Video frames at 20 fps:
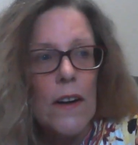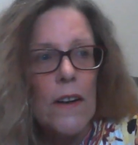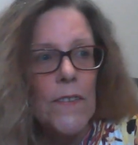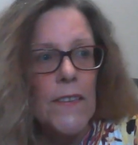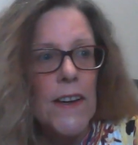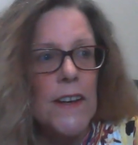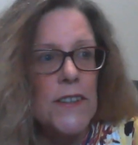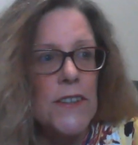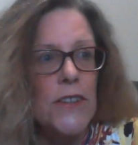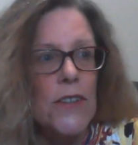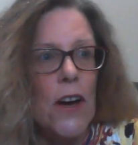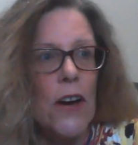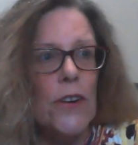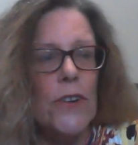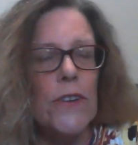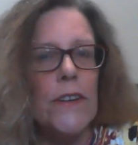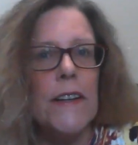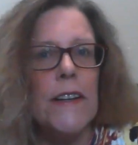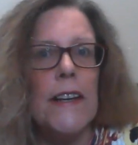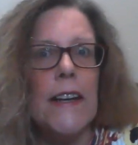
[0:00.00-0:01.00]
There's no
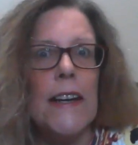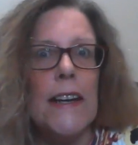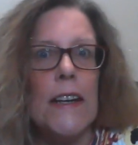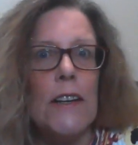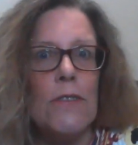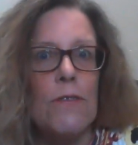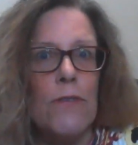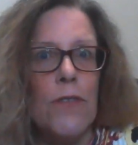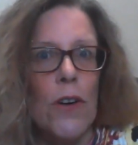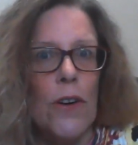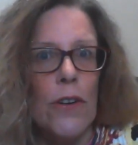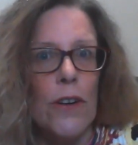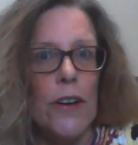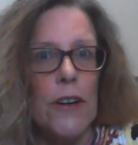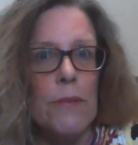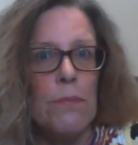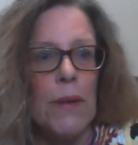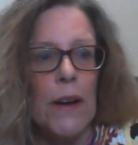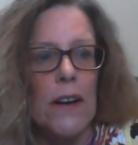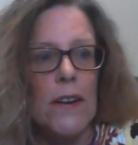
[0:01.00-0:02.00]
need for it,
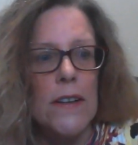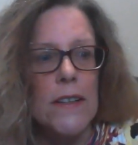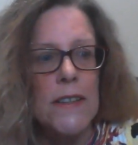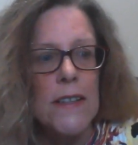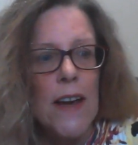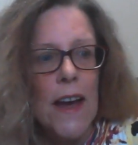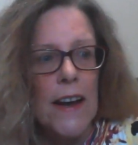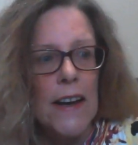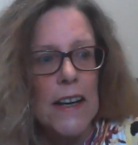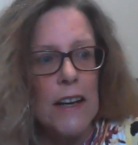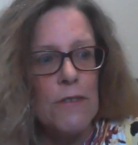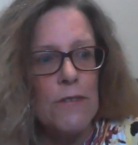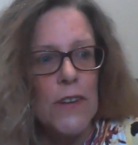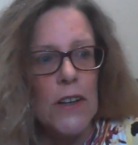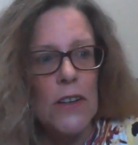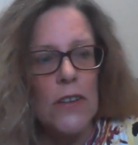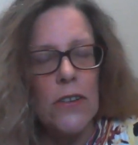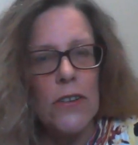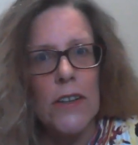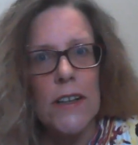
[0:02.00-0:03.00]
because if
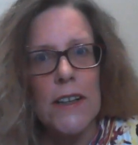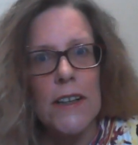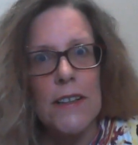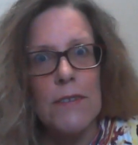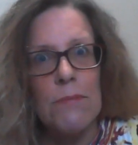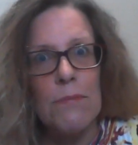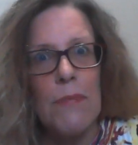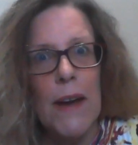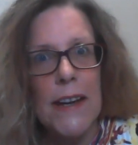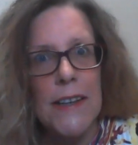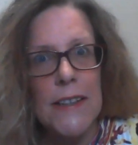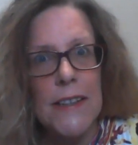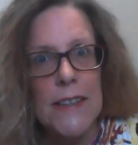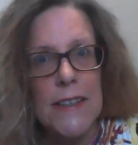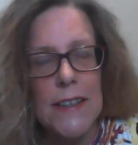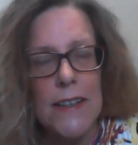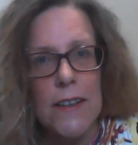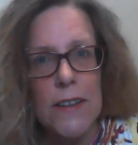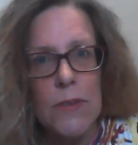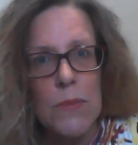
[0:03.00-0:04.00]
you look at
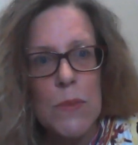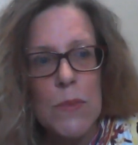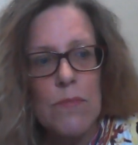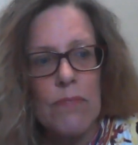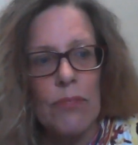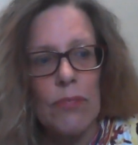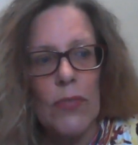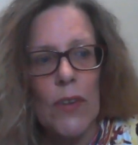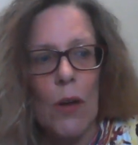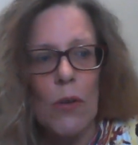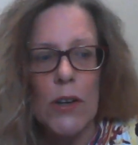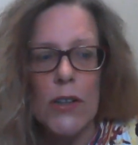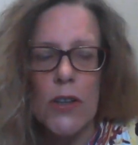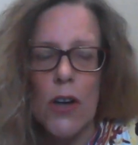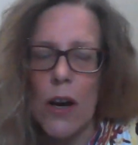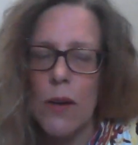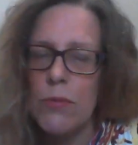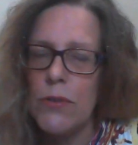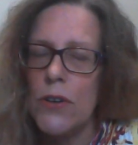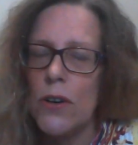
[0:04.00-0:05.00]
medicine, which
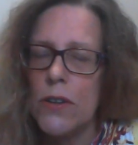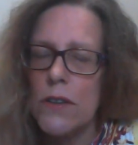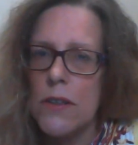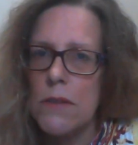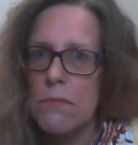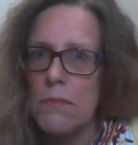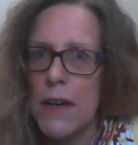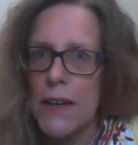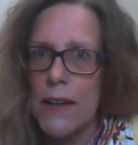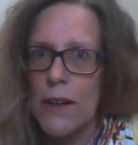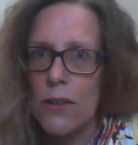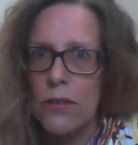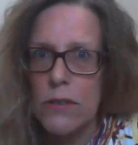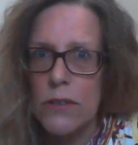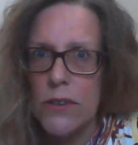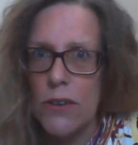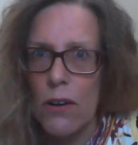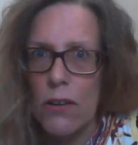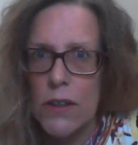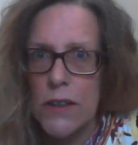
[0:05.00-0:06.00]
I'm not a medical
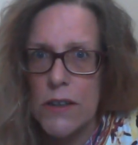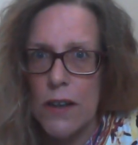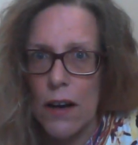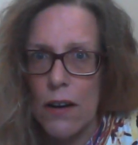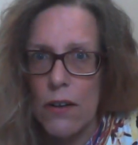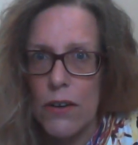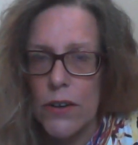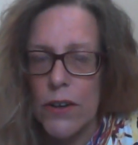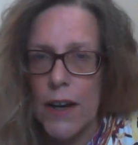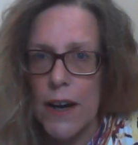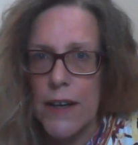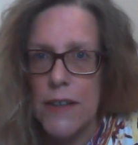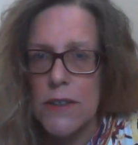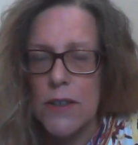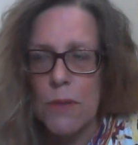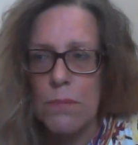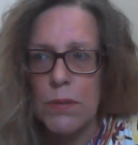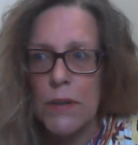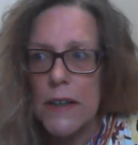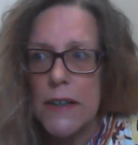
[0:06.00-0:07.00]
doctor, okay?
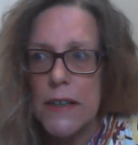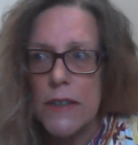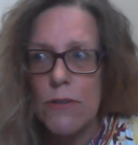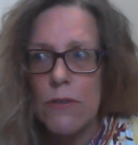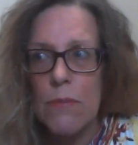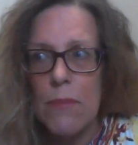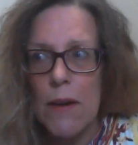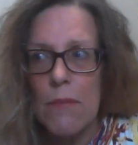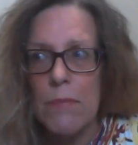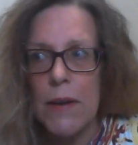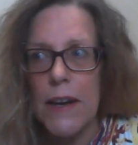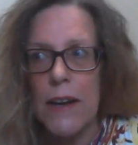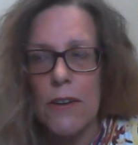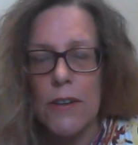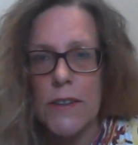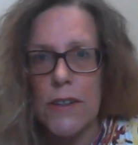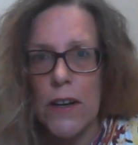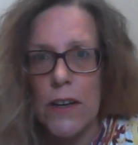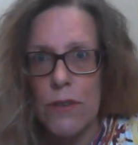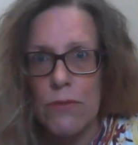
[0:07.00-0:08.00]
So please remember here,
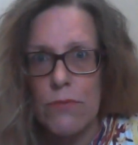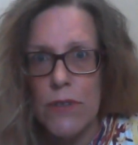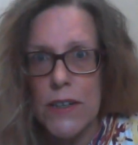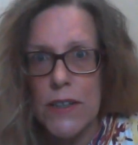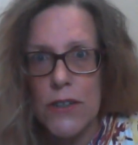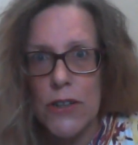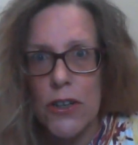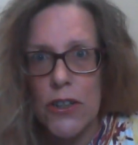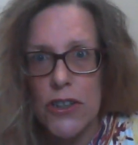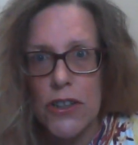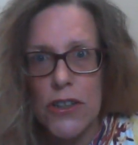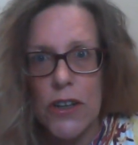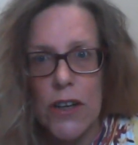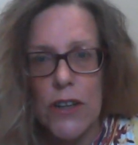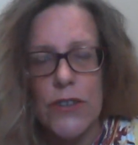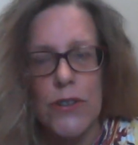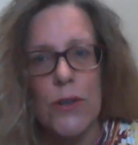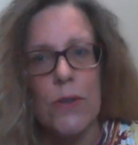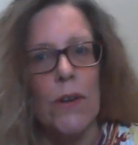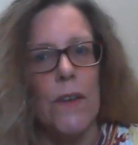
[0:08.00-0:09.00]
it's only research that I
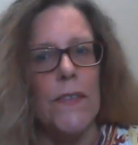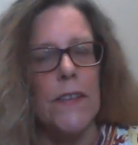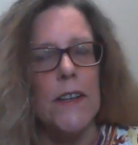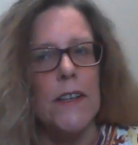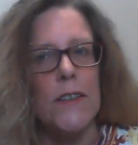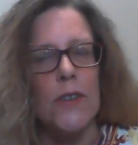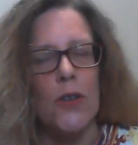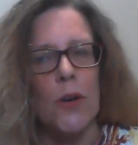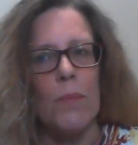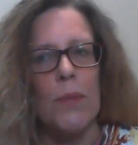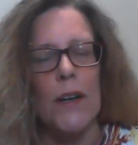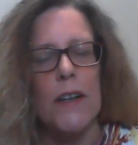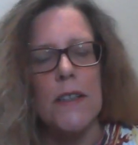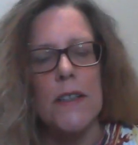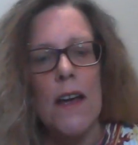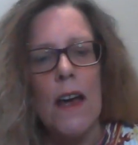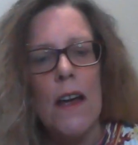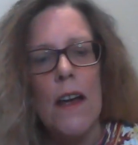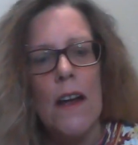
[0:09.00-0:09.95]
do on these topics.